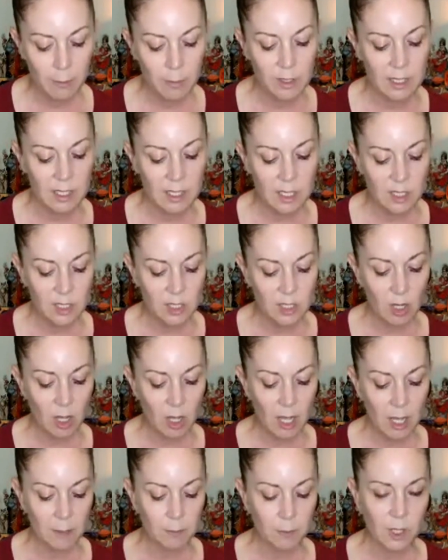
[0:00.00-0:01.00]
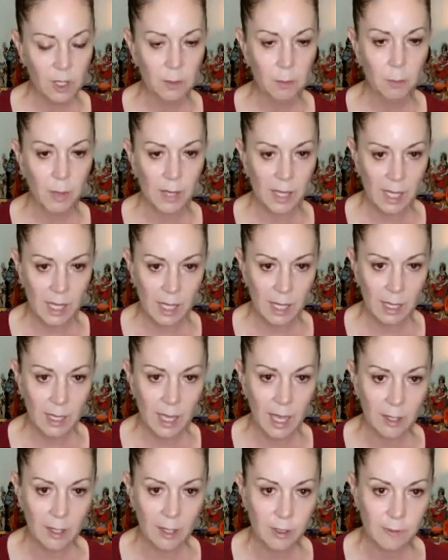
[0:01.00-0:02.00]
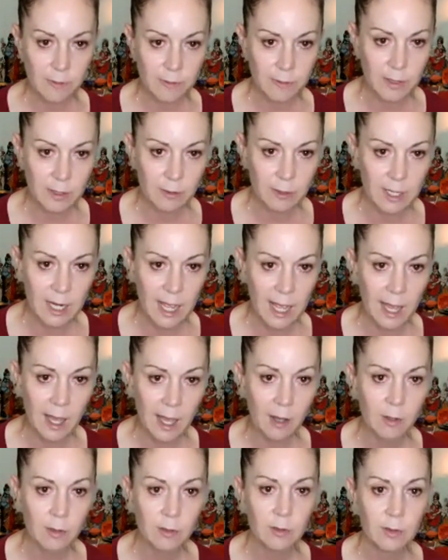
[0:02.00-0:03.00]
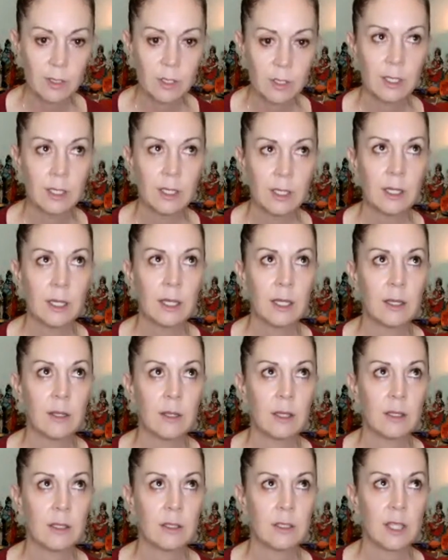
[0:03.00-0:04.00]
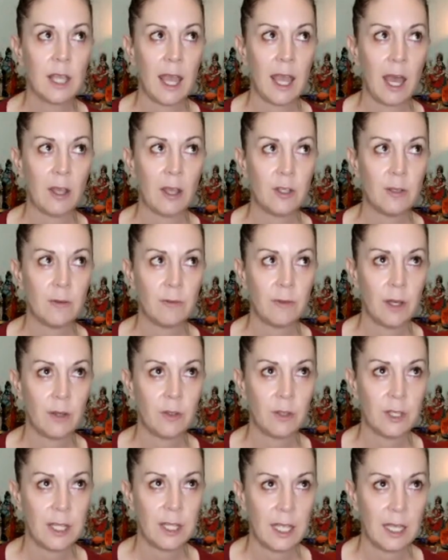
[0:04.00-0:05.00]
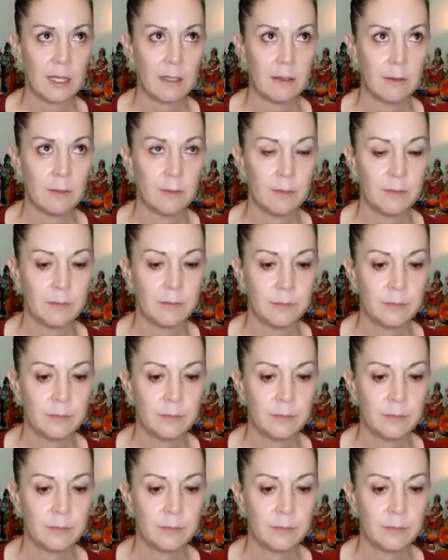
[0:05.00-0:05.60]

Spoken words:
but this time compare how you feel now to how you felt then.